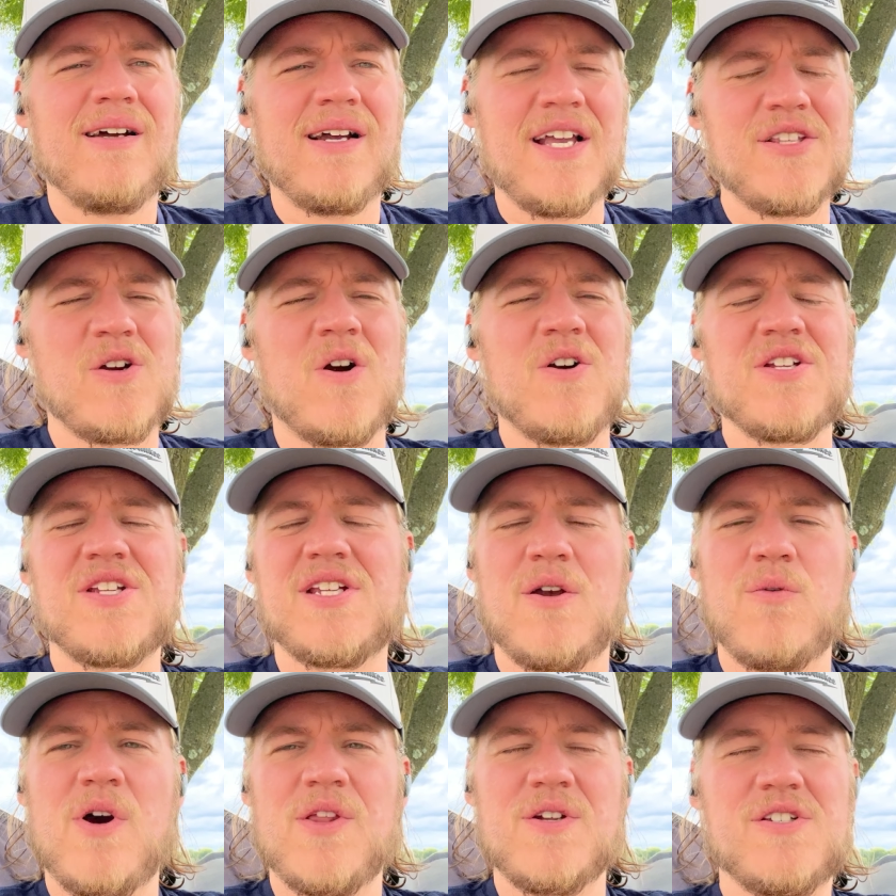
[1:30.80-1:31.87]
It's hard to say
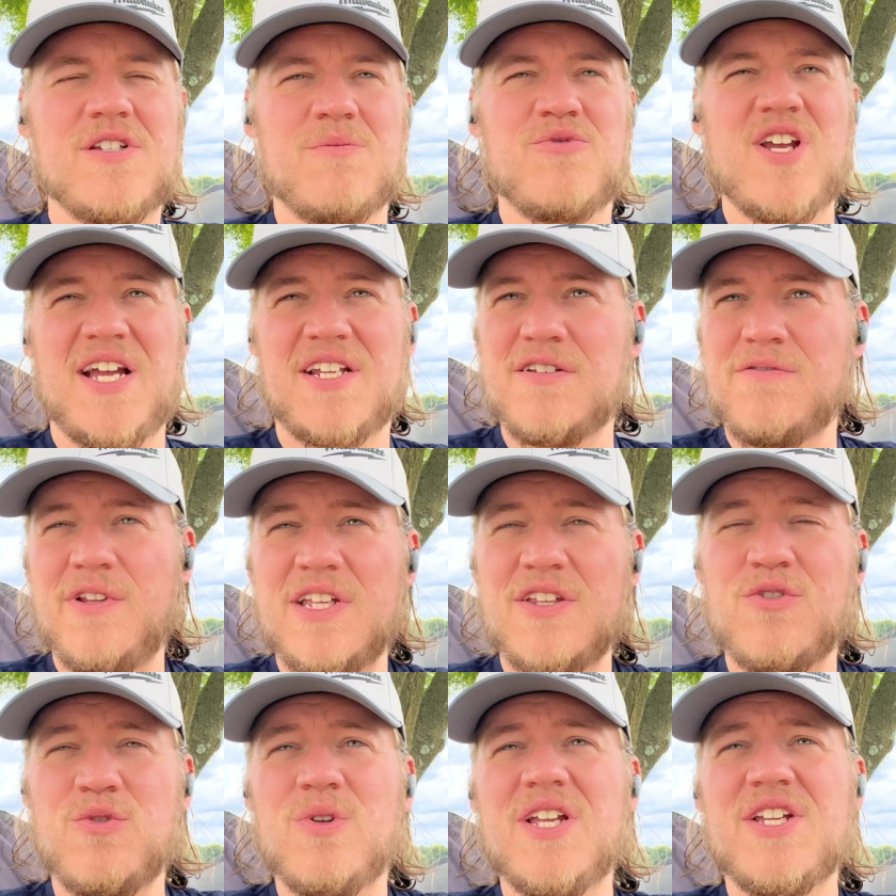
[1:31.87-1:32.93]
whether subjectively
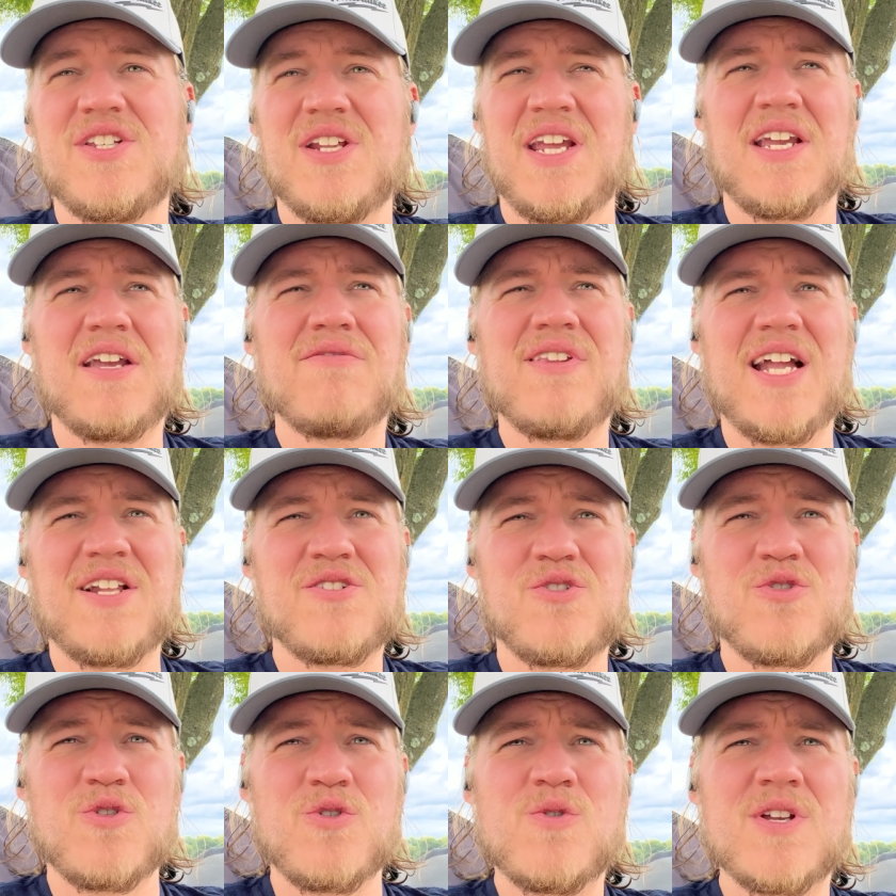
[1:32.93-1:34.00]
through listening if that's
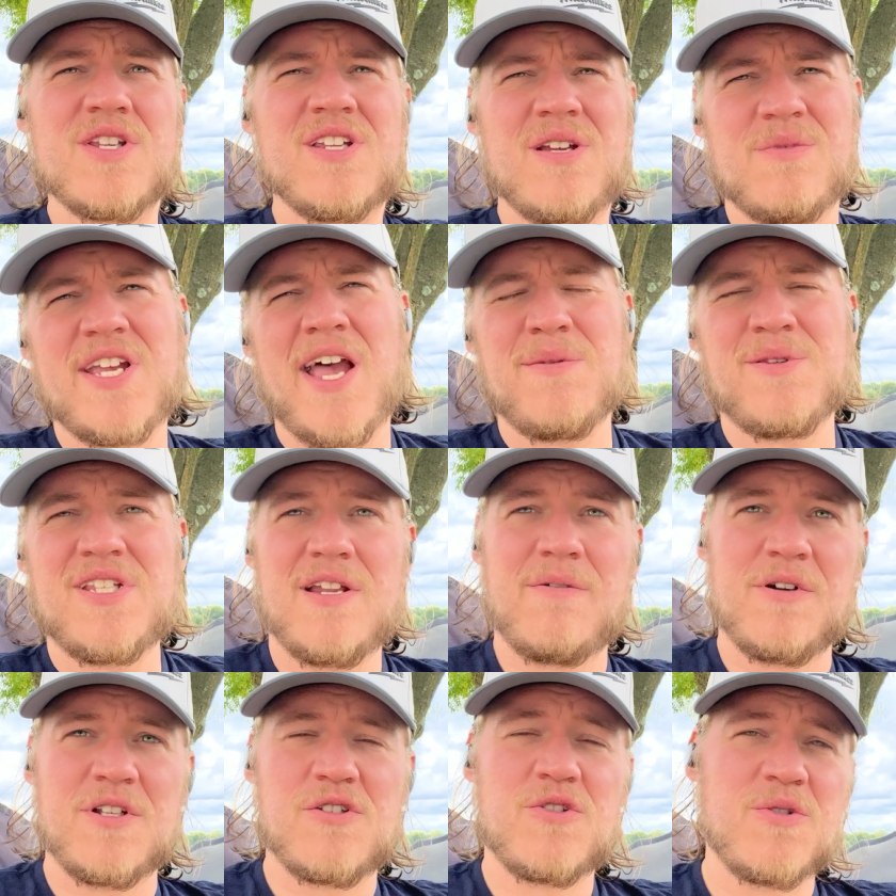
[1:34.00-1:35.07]
true, because sometimes the
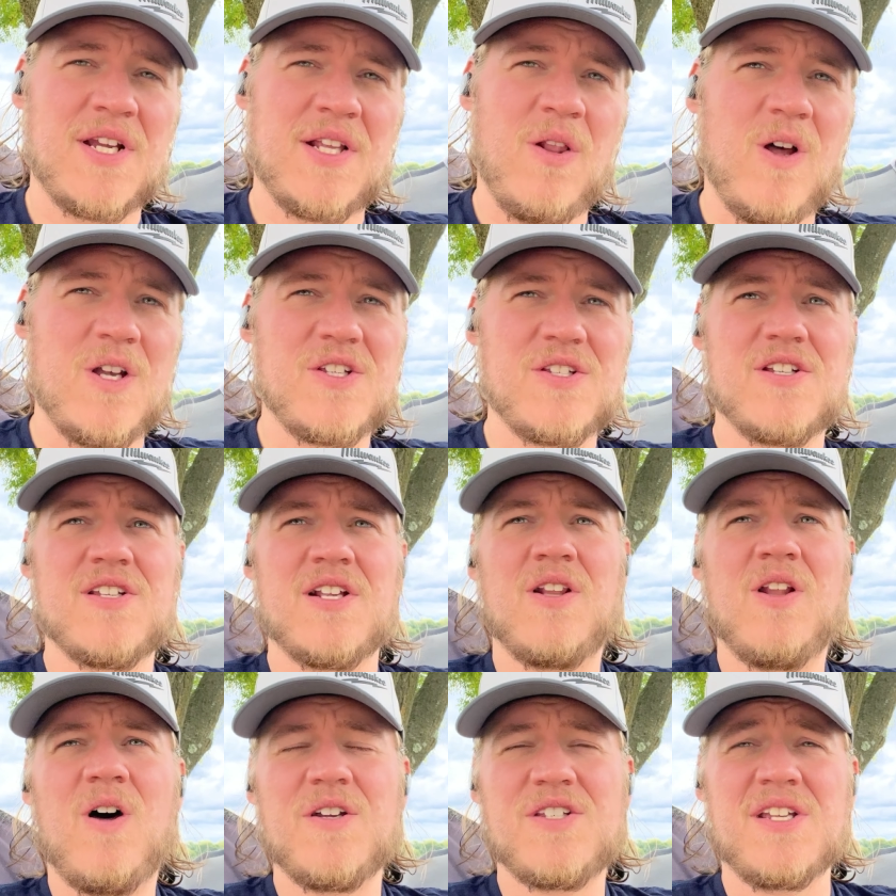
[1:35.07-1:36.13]
difference between lossless and
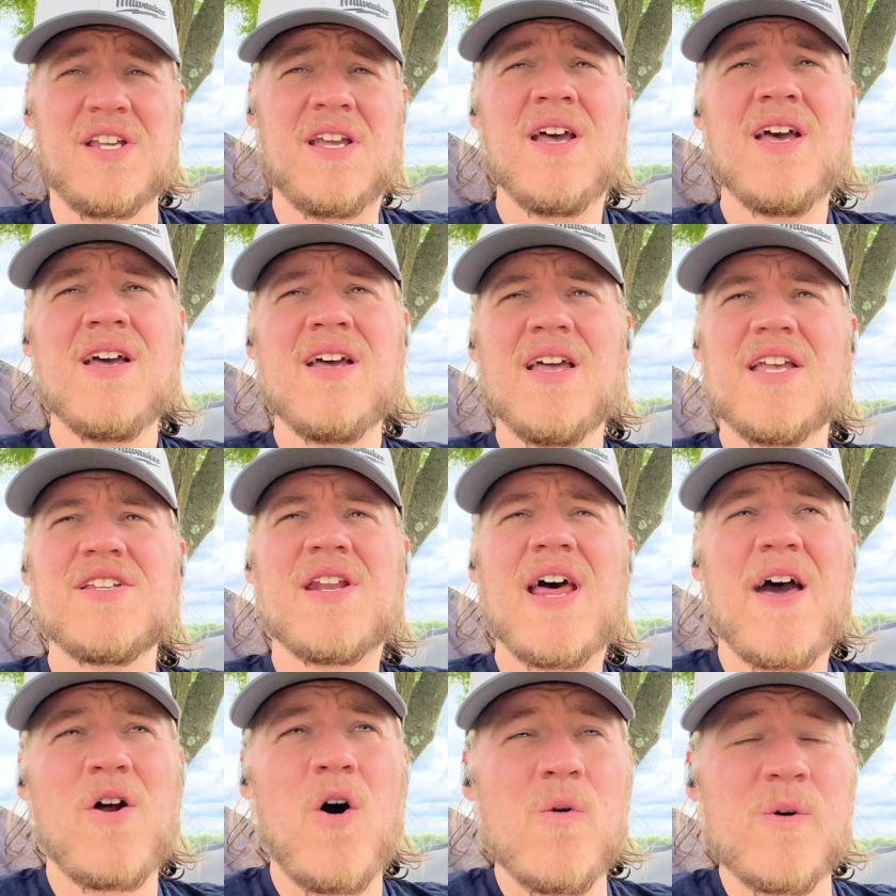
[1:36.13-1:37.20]
lossy is
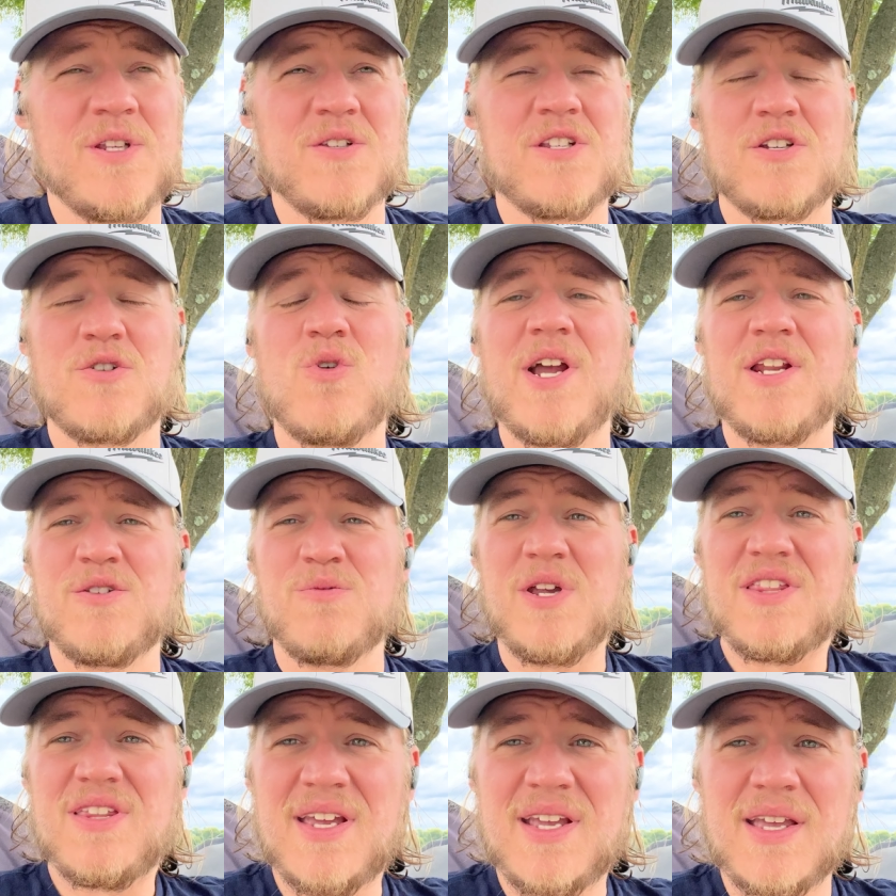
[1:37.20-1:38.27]
not always as great as we
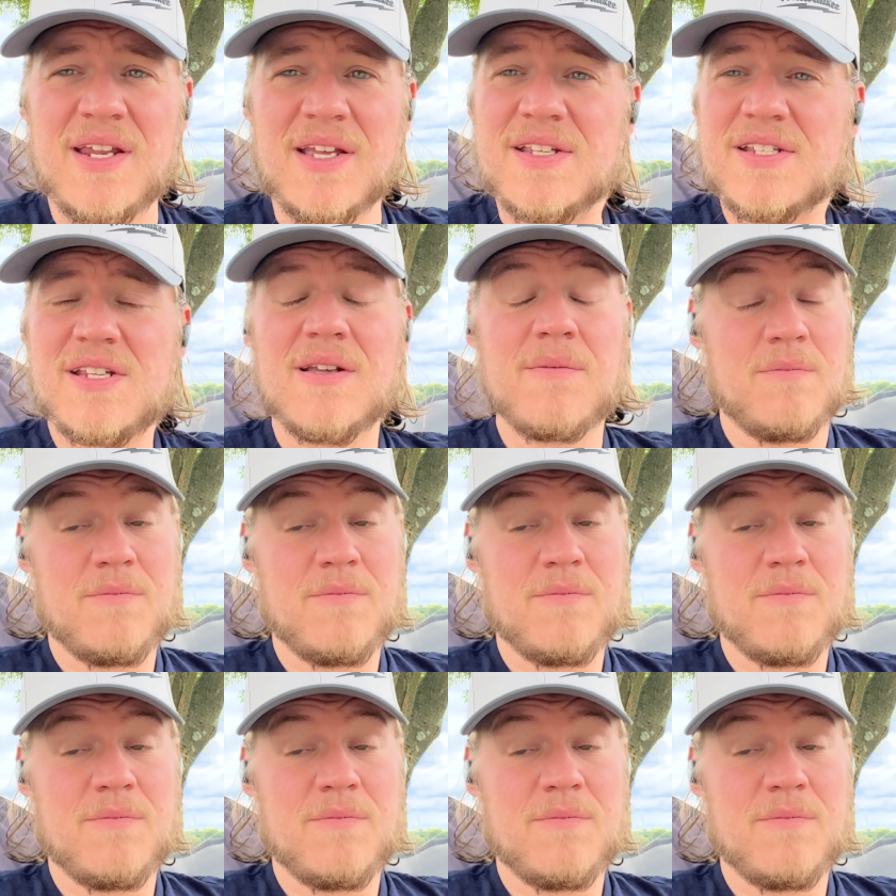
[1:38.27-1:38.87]
think it is,